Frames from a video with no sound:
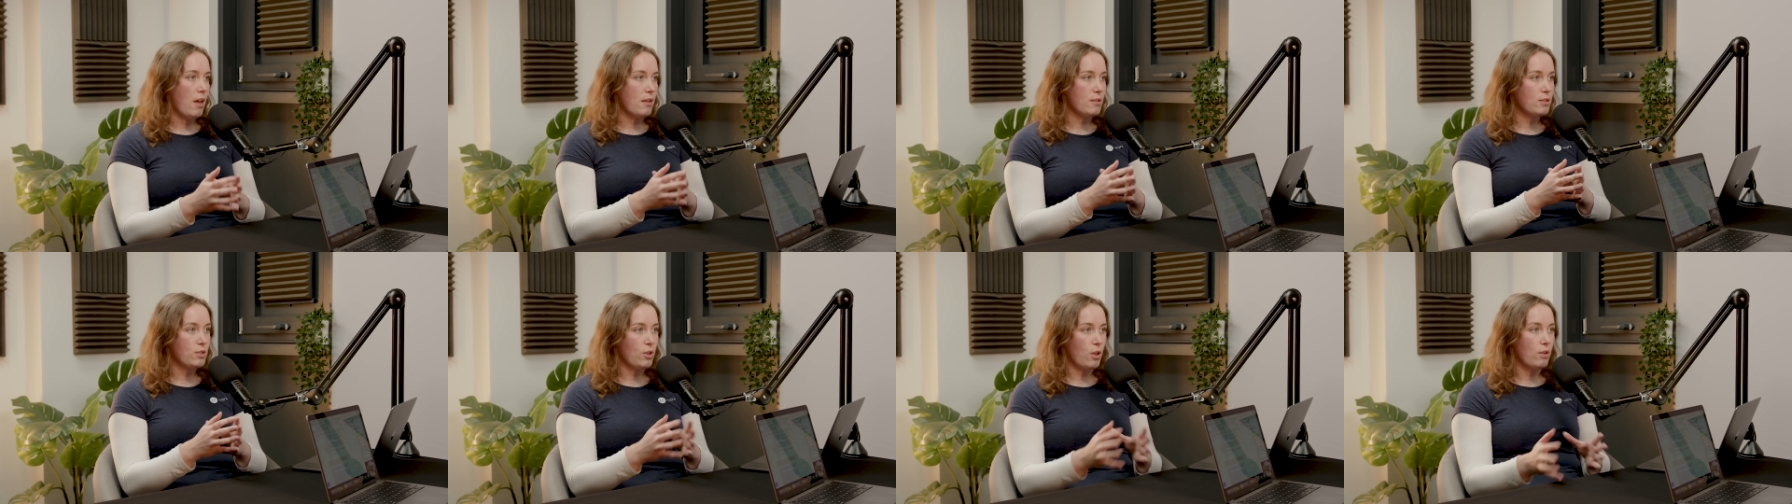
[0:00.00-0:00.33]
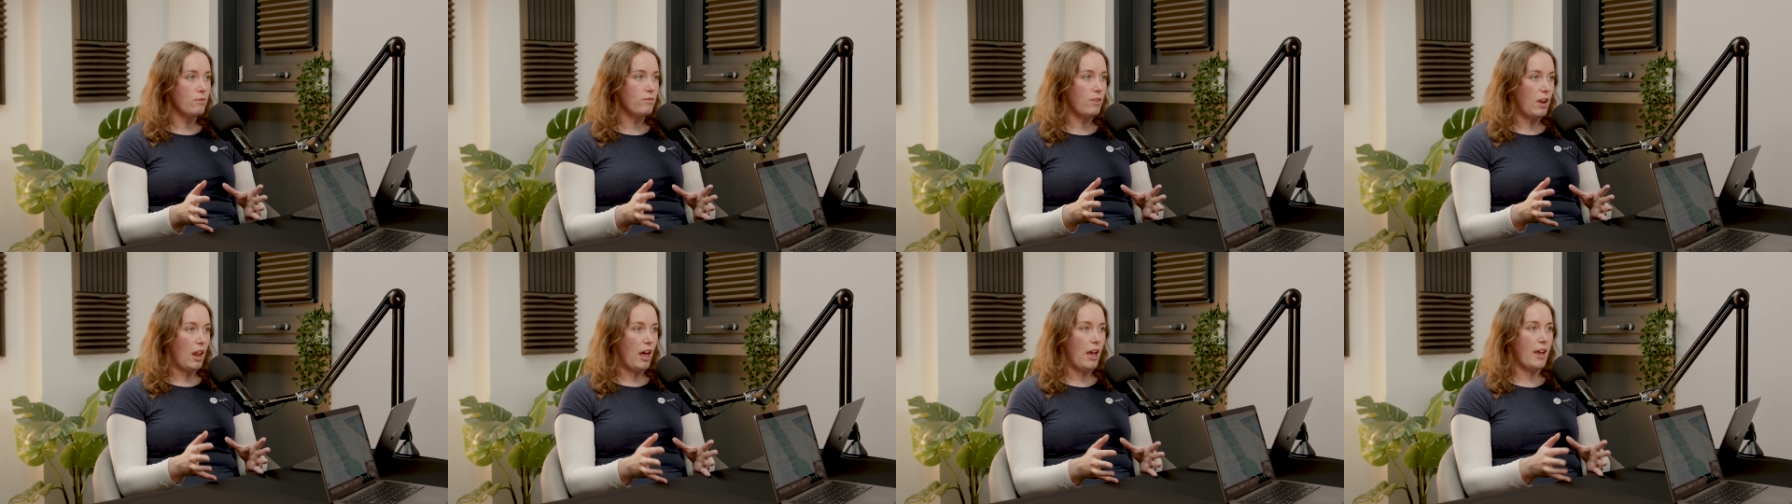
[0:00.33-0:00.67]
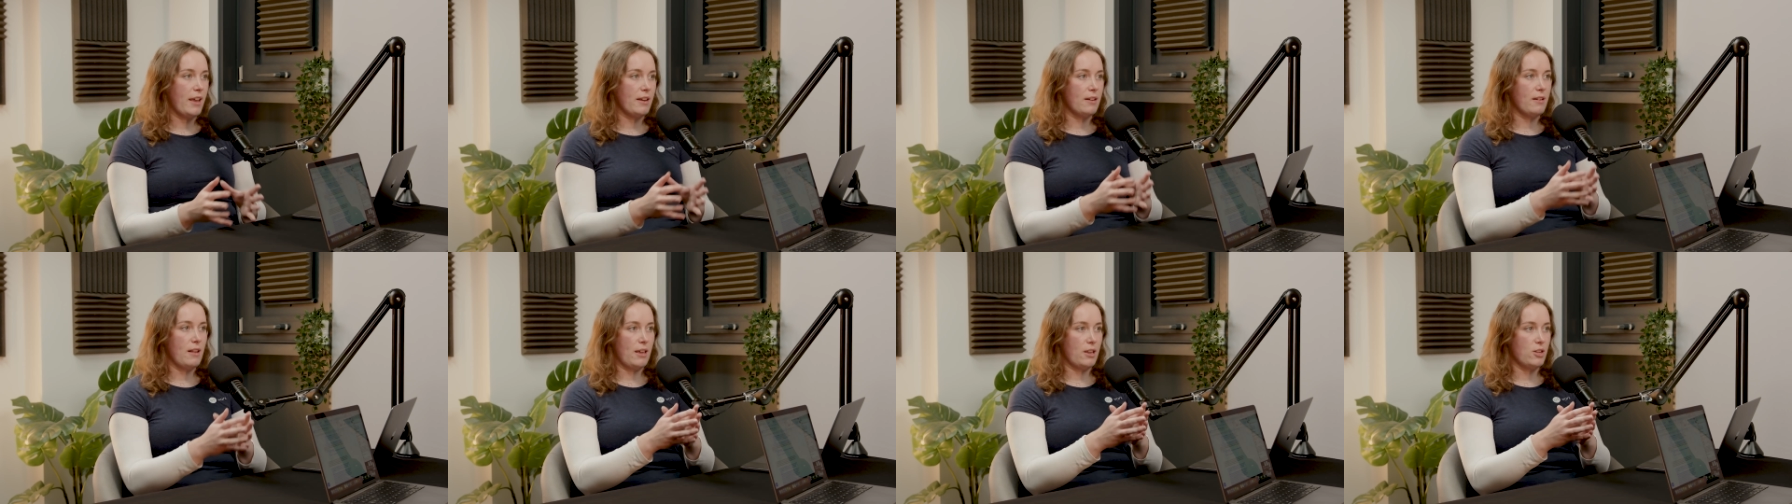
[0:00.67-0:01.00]
sofa
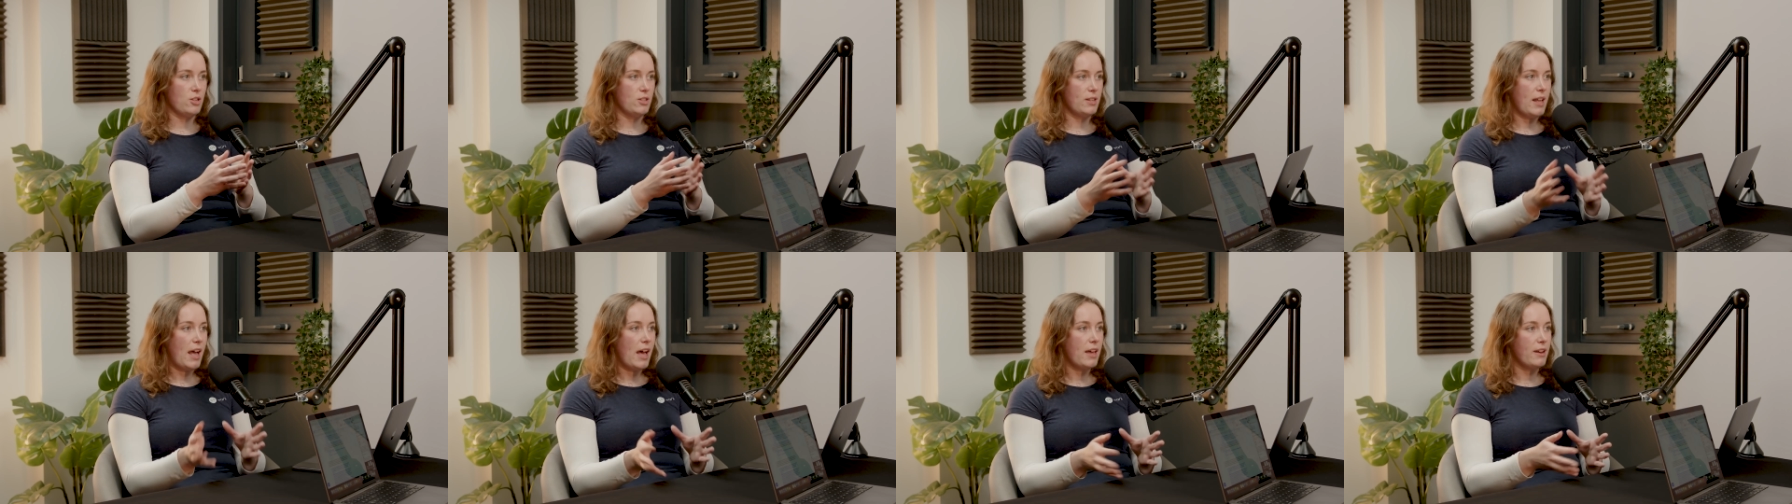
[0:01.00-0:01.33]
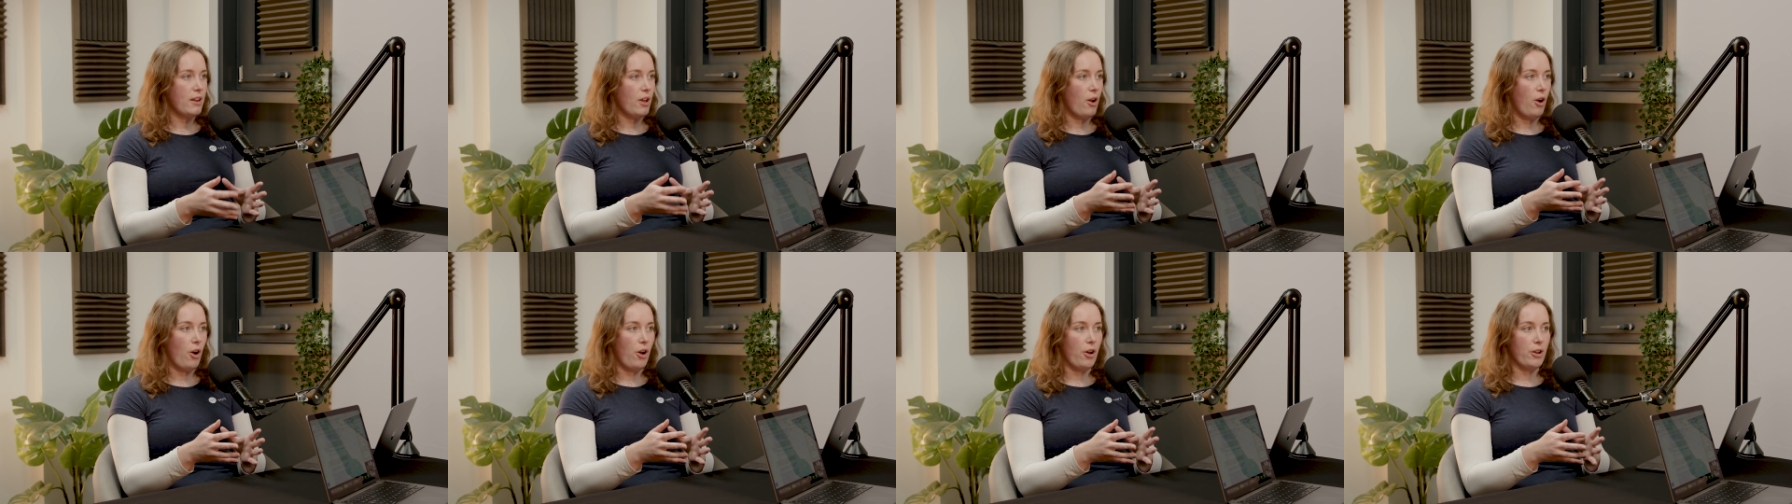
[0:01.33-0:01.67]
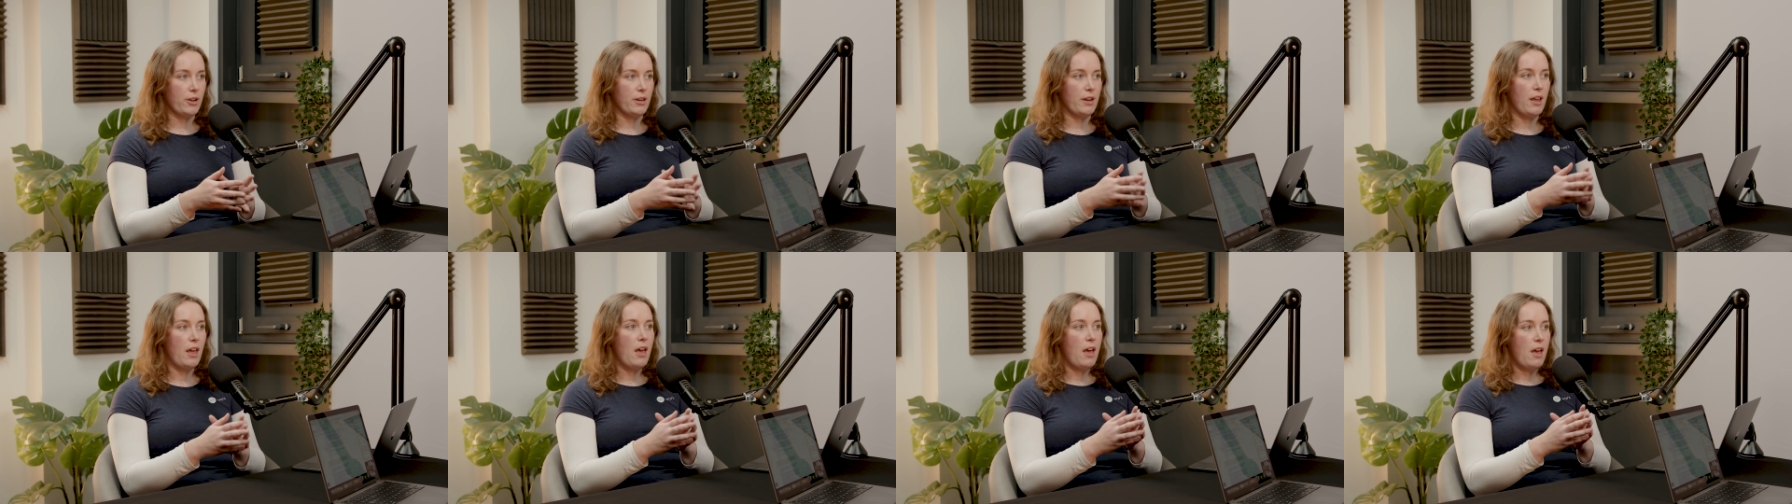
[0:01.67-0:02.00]
line. They can just add it
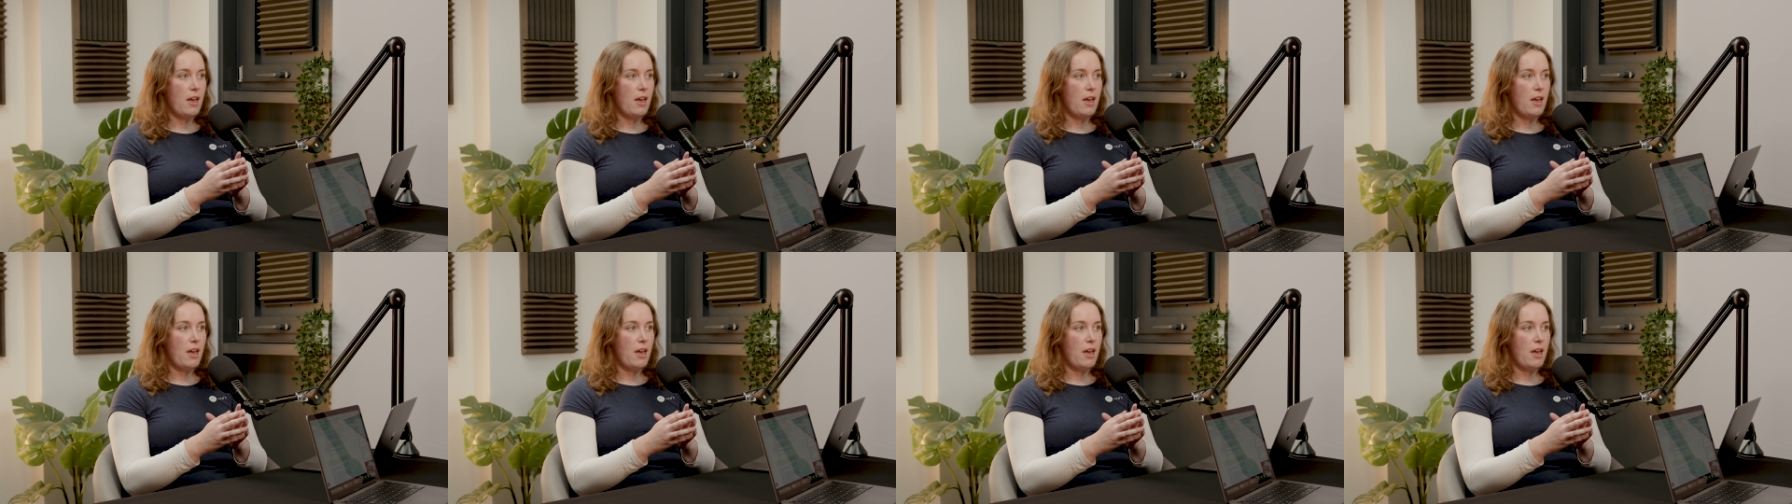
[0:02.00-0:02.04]
on.